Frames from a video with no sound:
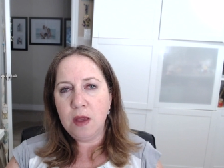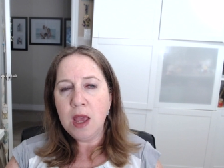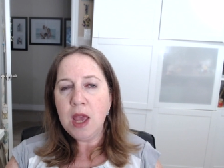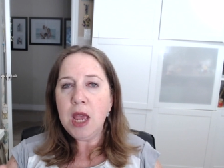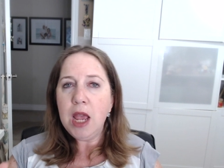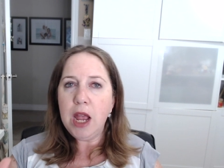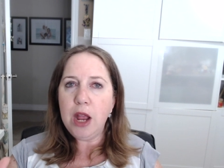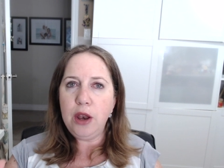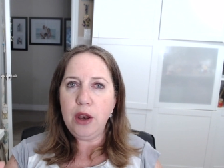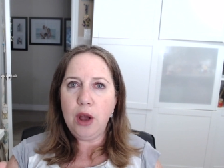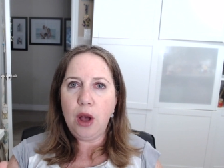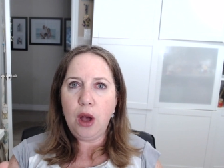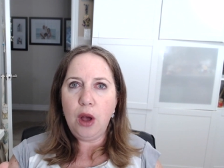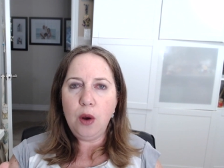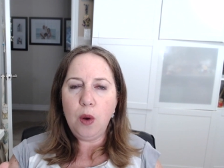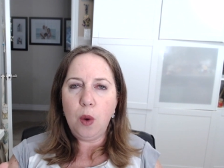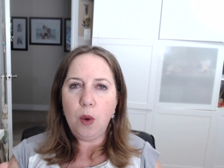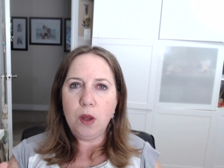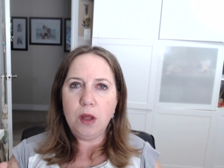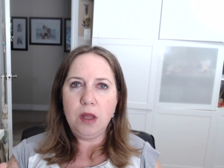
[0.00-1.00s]
and
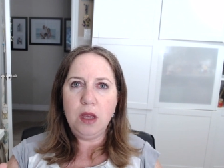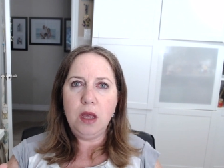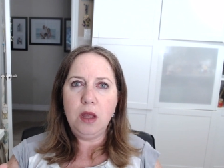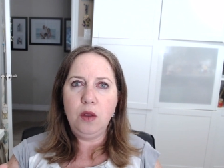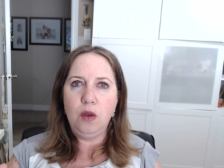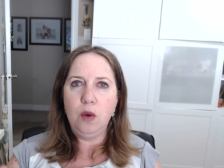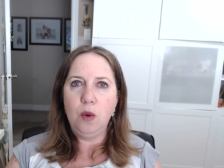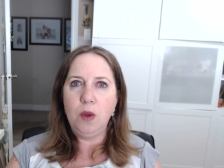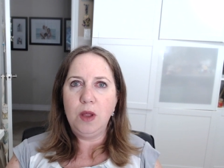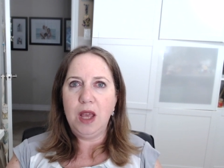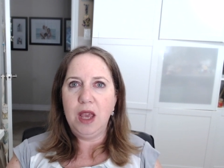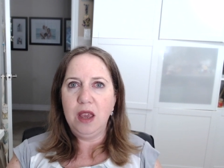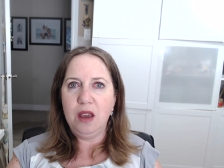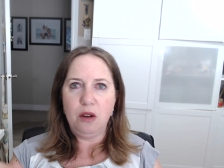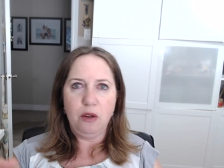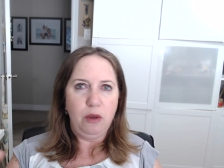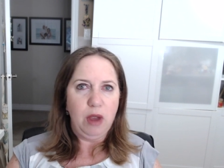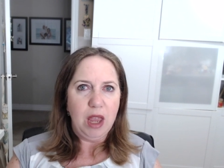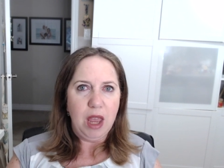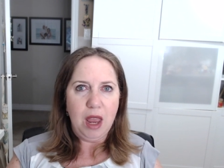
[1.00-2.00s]
not only do like
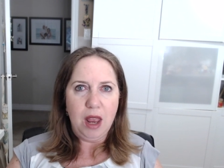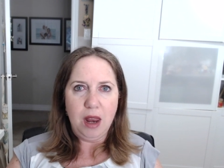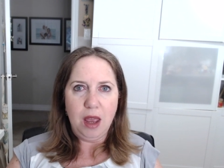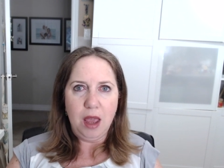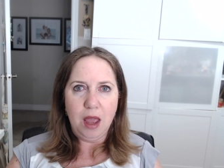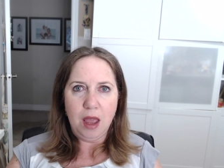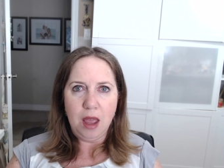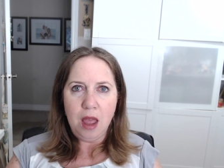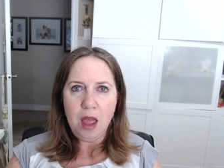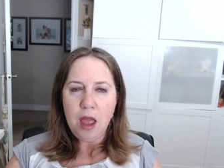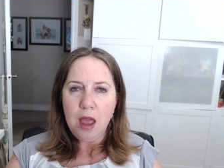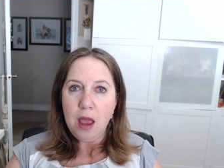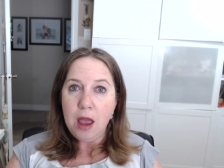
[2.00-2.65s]
creating